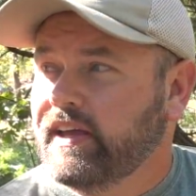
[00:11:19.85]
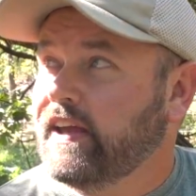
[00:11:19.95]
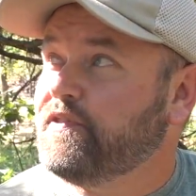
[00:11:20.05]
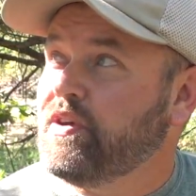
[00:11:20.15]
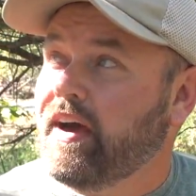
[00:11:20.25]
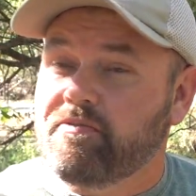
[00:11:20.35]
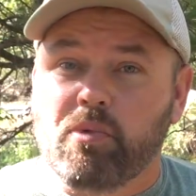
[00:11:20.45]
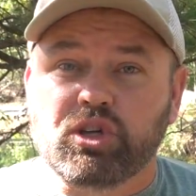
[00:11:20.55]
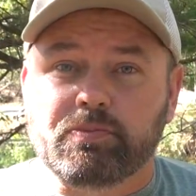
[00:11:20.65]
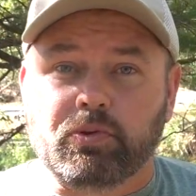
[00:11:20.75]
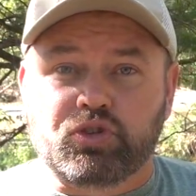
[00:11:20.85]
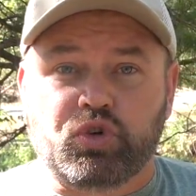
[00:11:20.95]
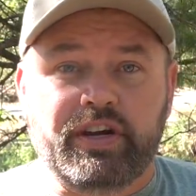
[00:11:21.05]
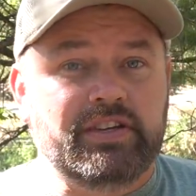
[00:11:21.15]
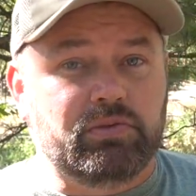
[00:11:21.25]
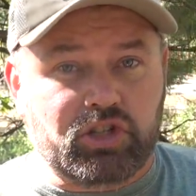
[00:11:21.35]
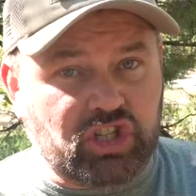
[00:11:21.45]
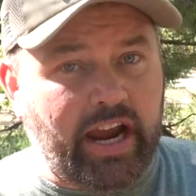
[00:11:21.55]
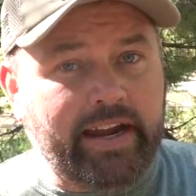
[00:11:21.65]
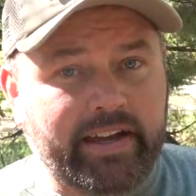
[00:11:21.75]
if you have multiple trees with
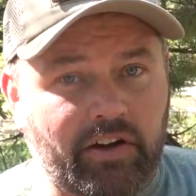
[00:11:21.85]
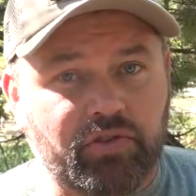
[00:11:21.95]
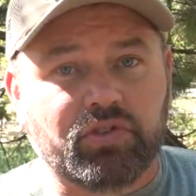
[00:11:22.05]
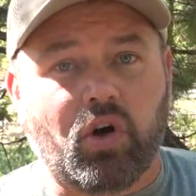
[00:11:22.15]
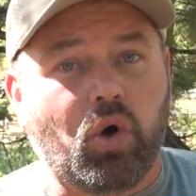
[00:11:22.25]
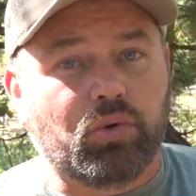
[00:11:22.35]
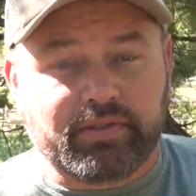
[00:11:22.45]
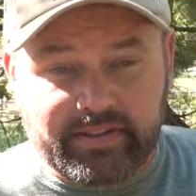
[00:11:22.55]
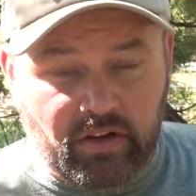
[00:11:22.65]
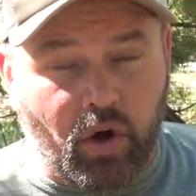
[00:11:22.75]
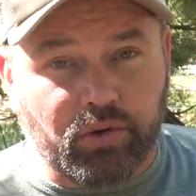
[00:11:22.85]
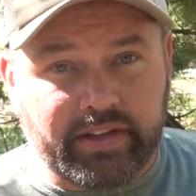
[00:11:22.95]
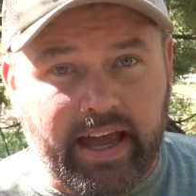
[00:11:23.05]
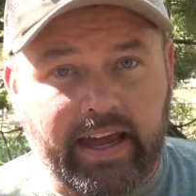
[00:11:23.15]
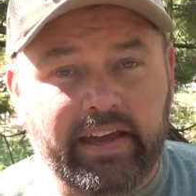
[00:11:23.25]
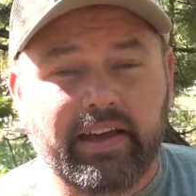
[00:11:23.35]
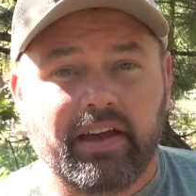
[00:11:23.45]
shade covered the whole the whole day.